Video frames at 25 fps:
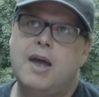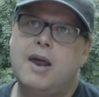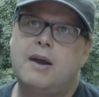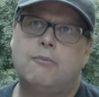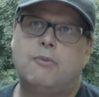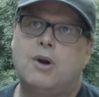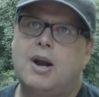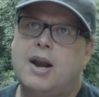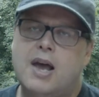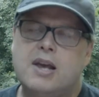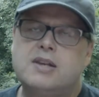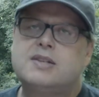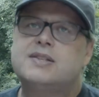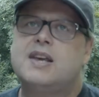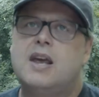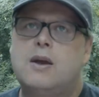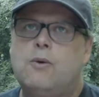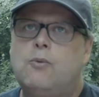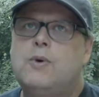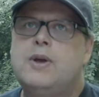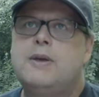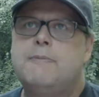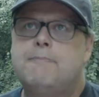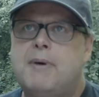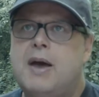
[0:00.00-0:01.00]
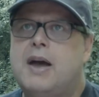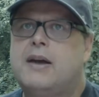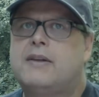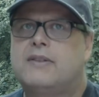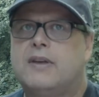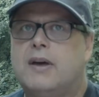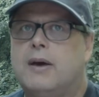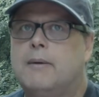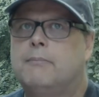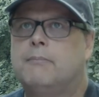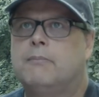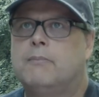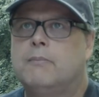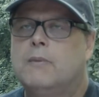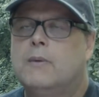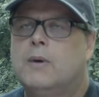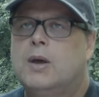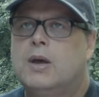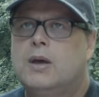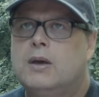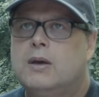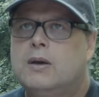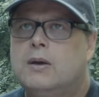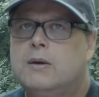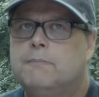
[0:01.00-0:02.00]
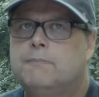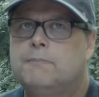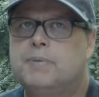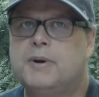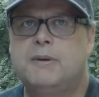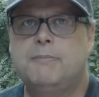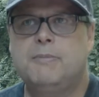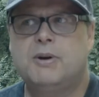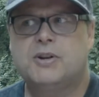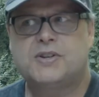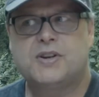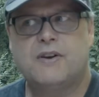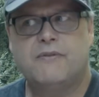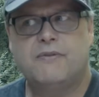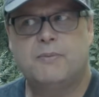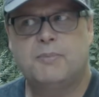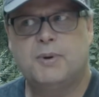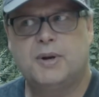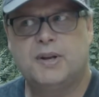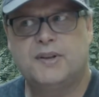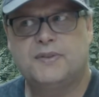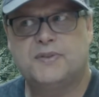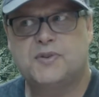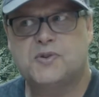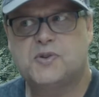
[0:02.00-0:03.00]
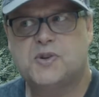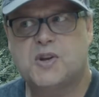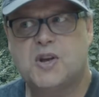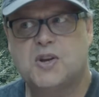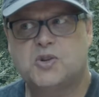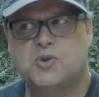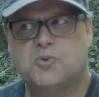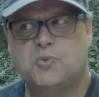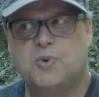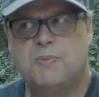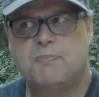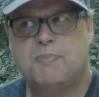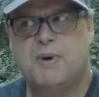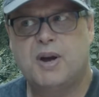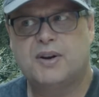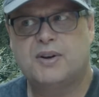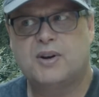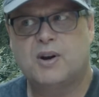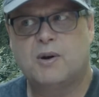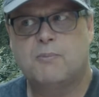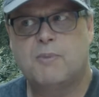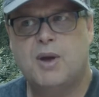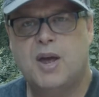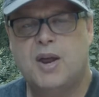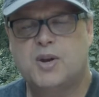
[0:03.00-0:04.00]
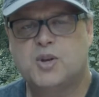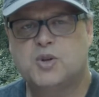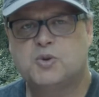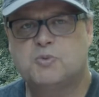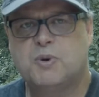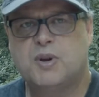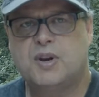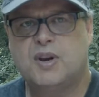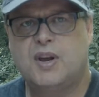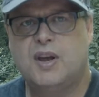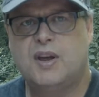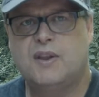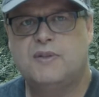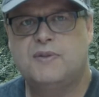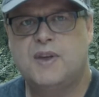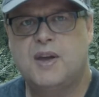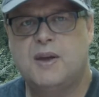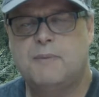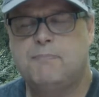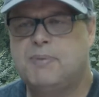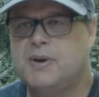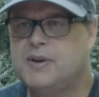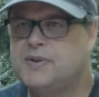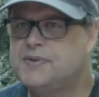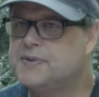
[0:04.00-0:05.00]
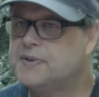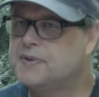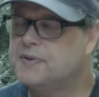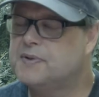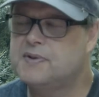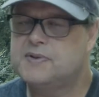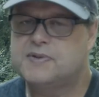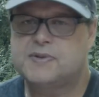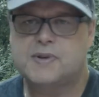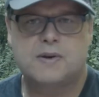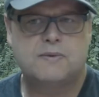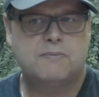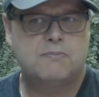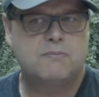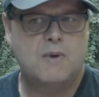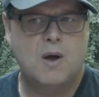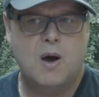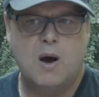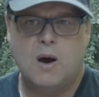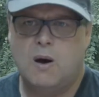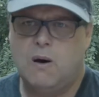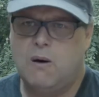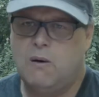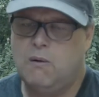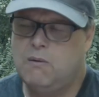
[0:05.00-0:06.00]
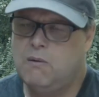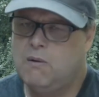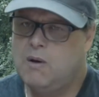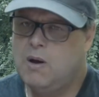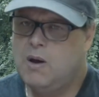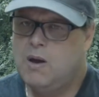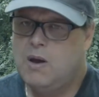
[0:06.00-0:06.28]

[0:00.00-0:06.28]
And when I say we begged them, pretty much everybody at the station, we begged our management, and they basically said no.